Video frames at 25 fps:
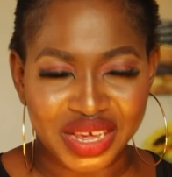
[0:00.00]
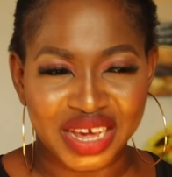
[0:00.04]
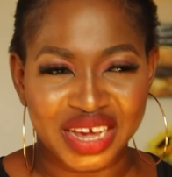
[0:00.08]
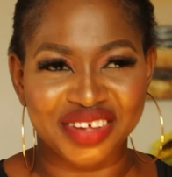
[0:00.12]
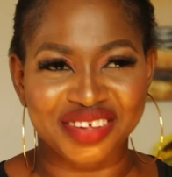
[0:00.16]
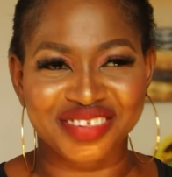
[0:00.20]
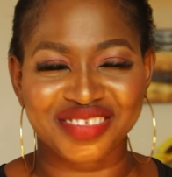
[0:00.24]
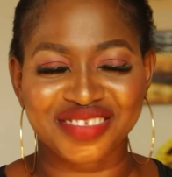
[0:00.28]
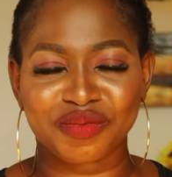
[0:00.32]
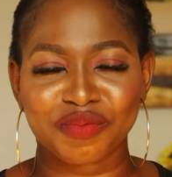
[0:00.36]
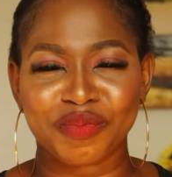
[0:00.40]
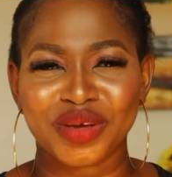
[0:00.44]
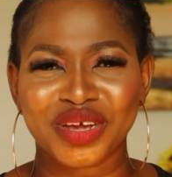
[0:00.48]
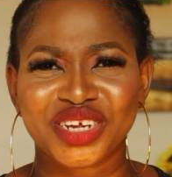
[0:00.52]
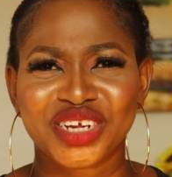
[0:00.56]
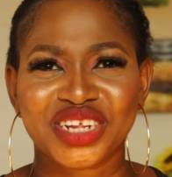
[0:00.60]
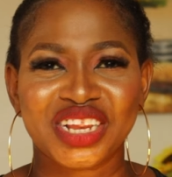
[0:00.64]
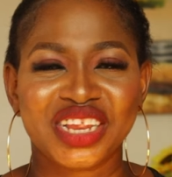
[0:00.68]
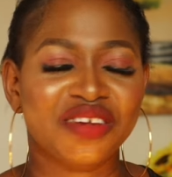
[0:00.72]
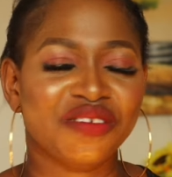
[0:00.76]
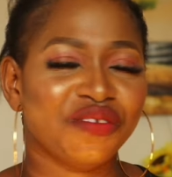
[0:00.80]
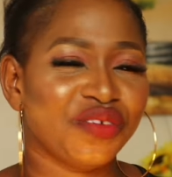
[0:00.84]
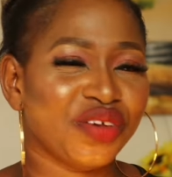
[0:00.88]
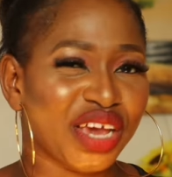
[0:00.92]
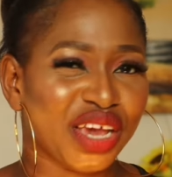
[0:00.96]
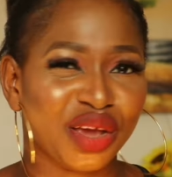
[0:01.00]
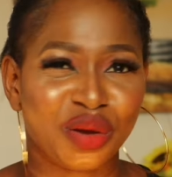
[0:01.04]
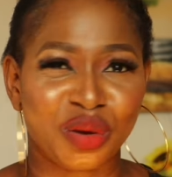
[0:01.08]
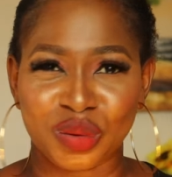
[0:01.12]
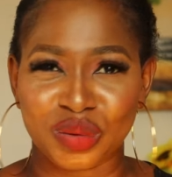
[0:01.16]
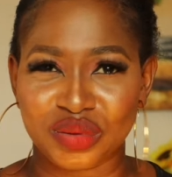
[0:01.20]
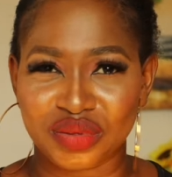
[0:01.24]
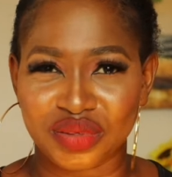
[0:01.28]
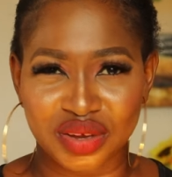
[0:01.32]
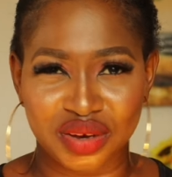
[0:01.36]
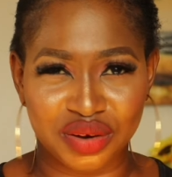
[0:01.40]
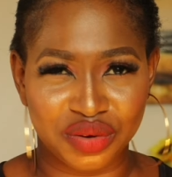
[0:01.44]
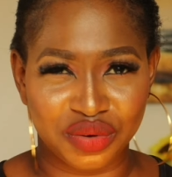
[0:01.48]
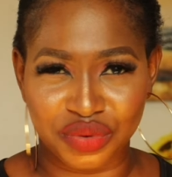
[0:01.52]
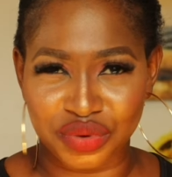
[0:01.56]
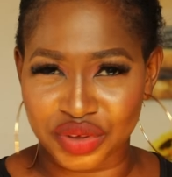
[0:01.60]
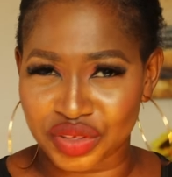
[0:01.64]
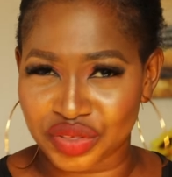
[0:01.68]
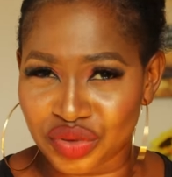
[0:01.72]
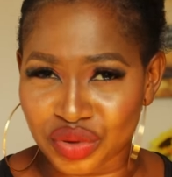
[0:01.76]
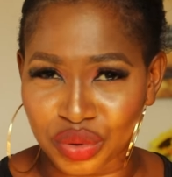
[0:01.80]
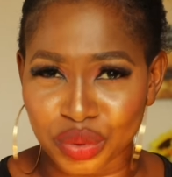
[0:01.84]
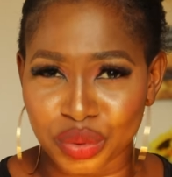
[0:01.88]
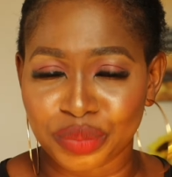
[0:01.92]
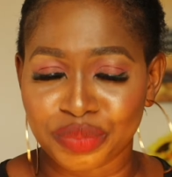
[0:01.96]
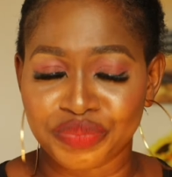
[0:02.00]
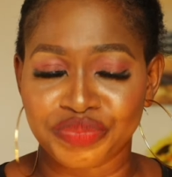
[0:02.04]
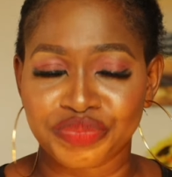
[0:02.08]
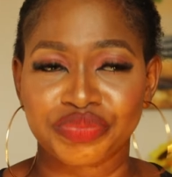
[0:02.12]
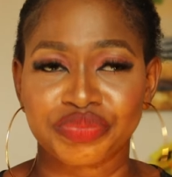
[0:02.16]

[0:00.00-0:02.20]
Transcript: especially if you're a content creator.